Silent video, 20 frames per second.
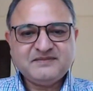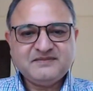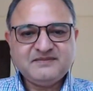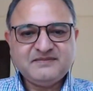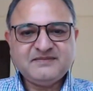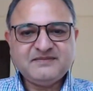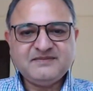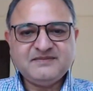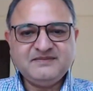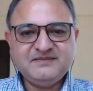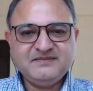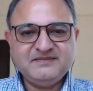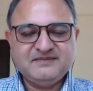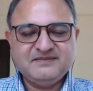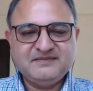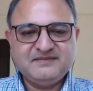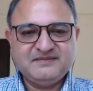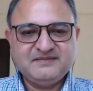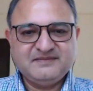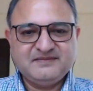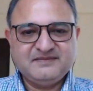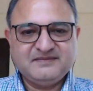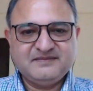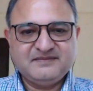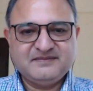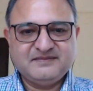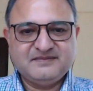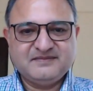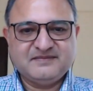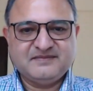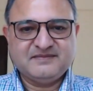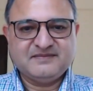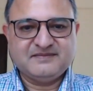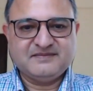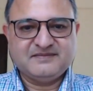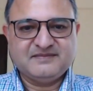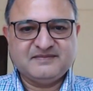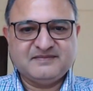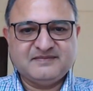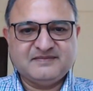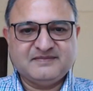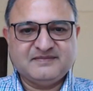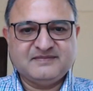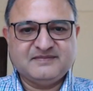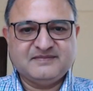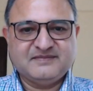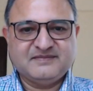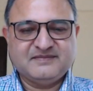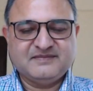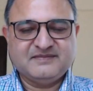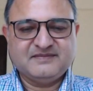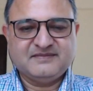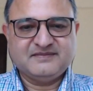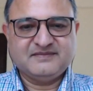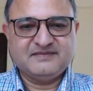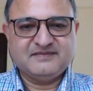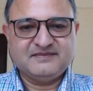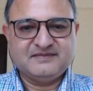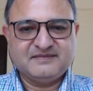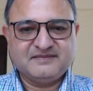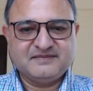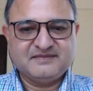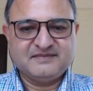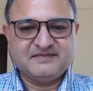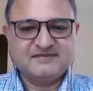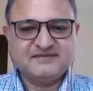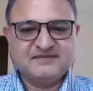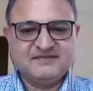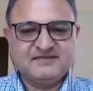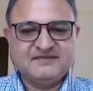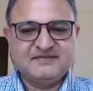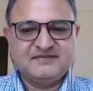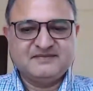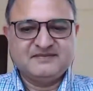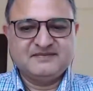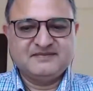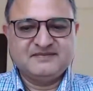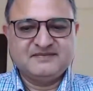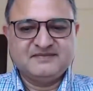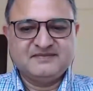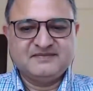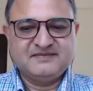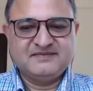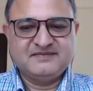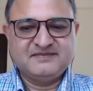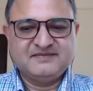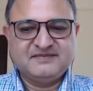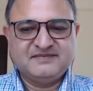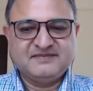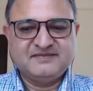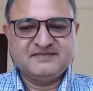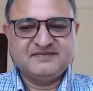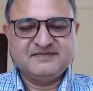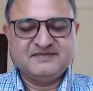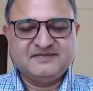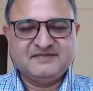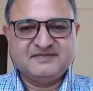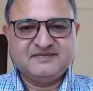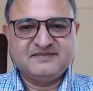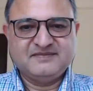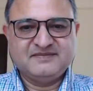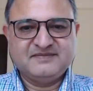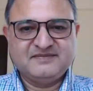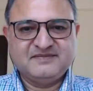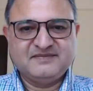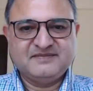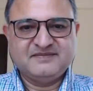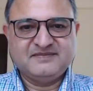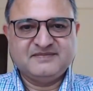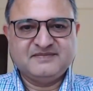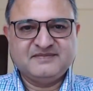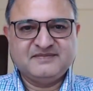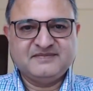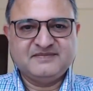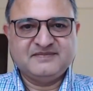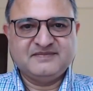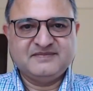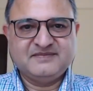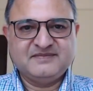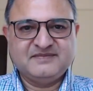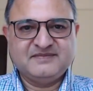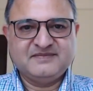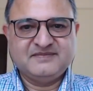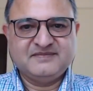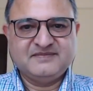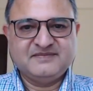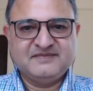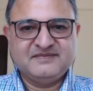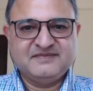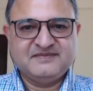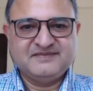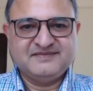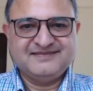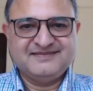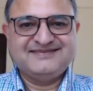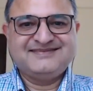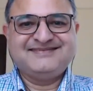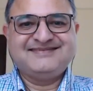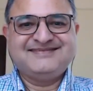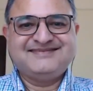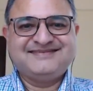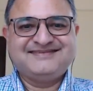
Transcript: [no speech]